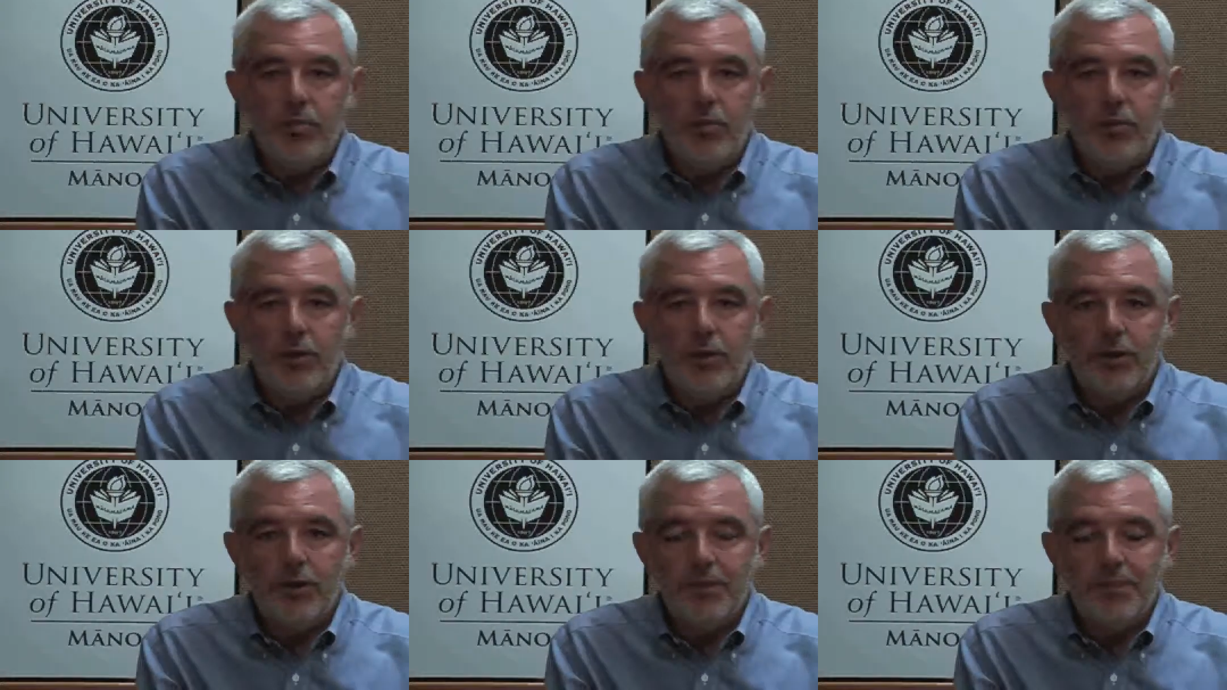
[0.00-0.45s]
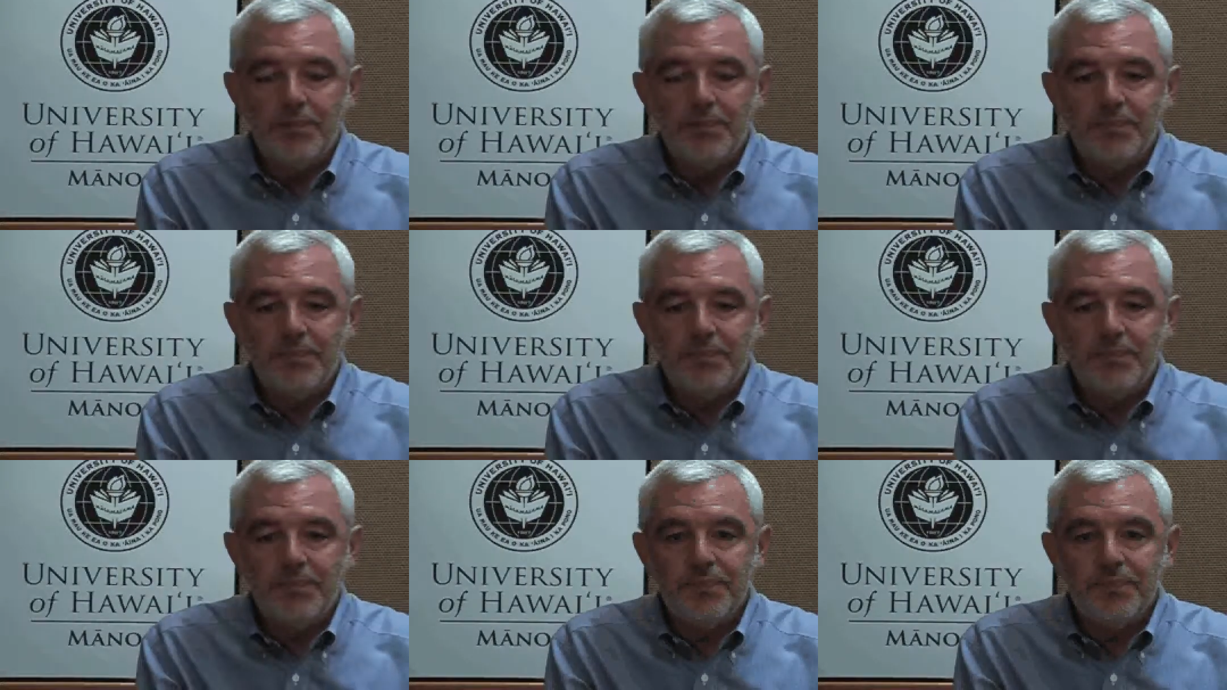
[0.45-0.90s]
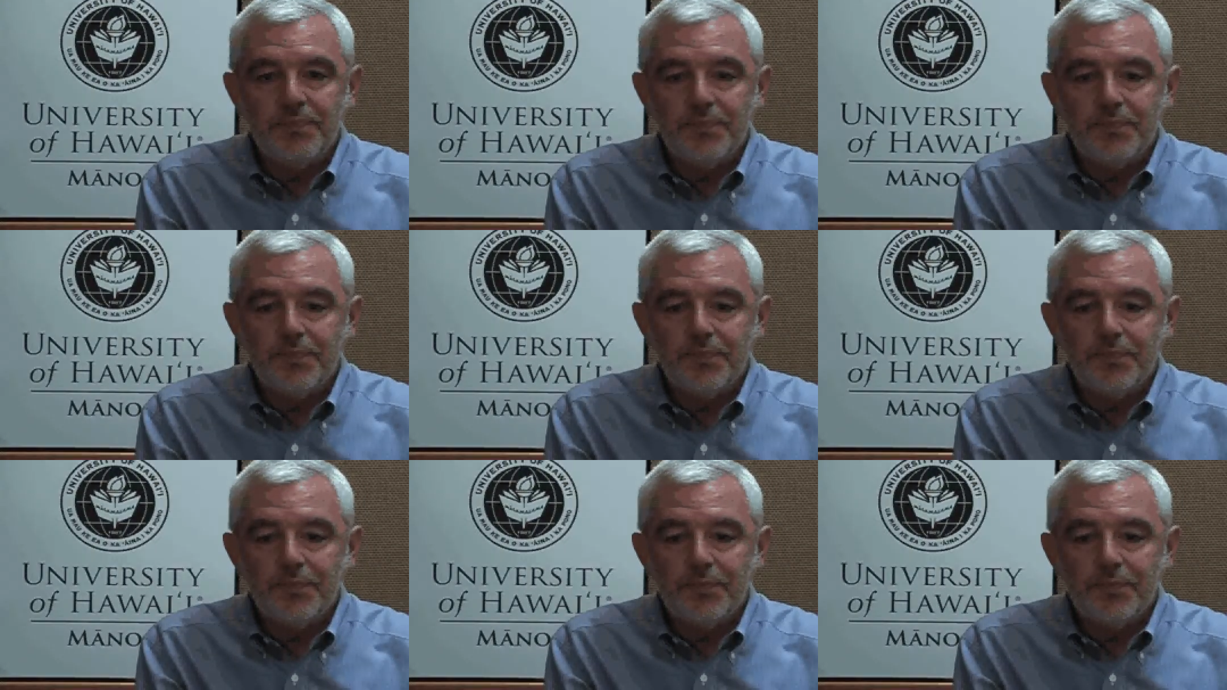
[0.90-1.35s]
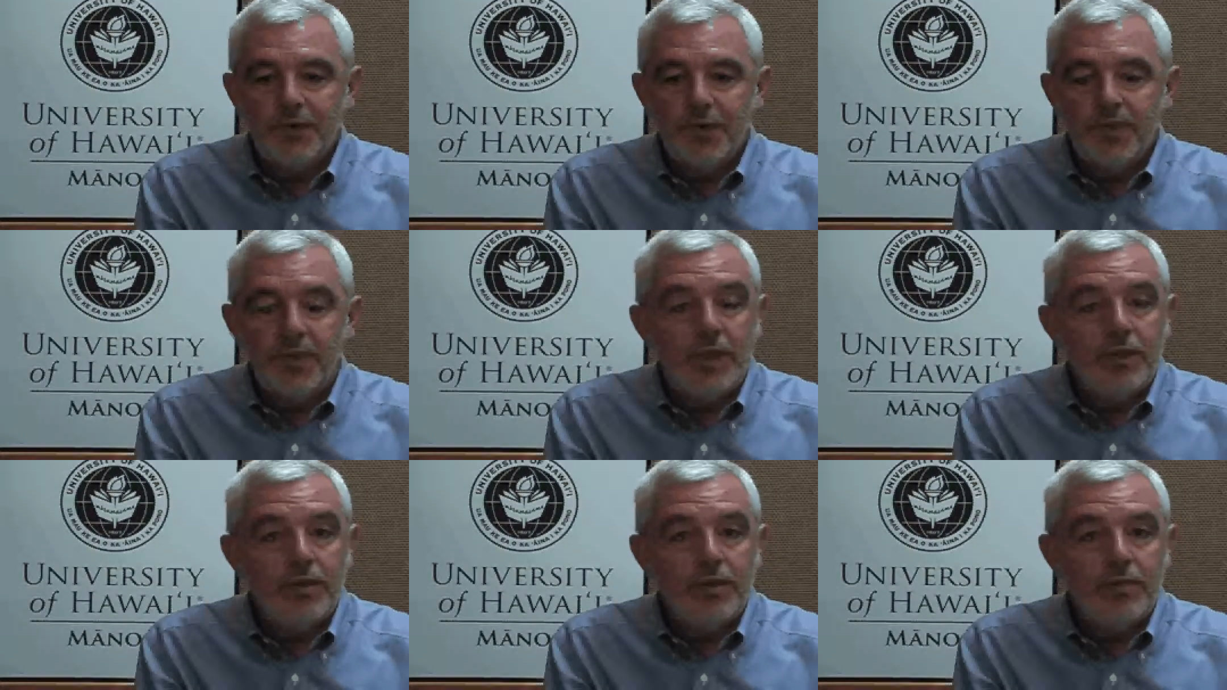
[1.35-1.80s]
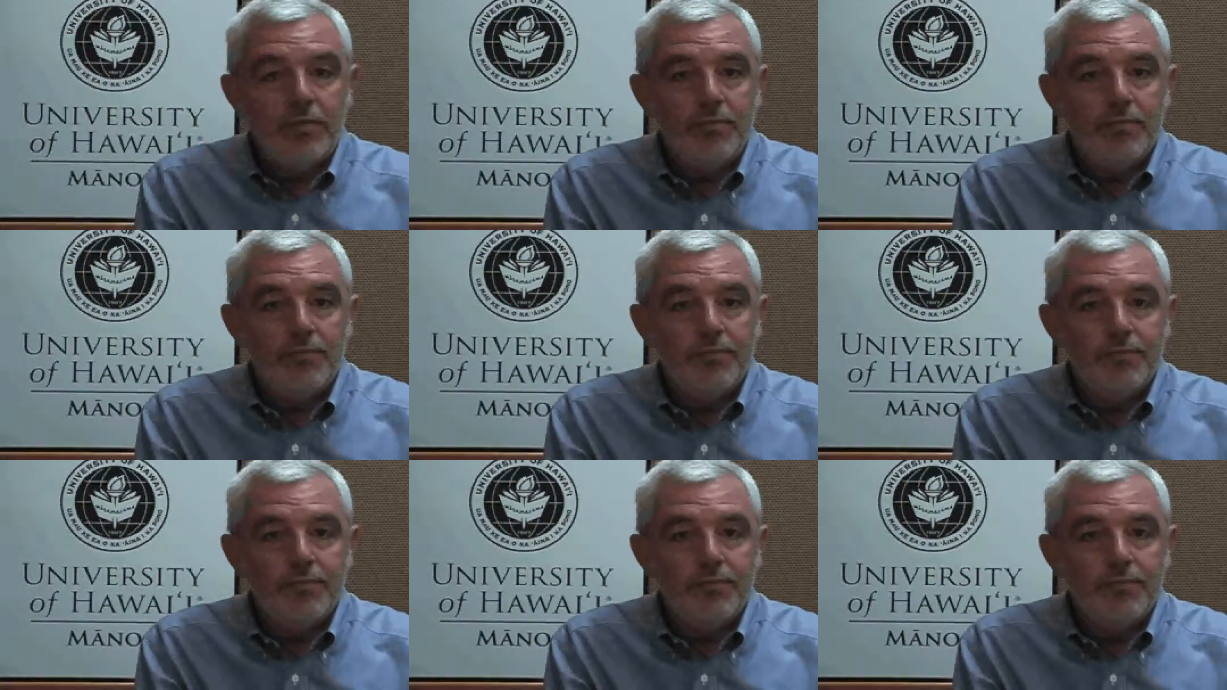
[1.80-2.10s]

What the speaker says: work. Thank you.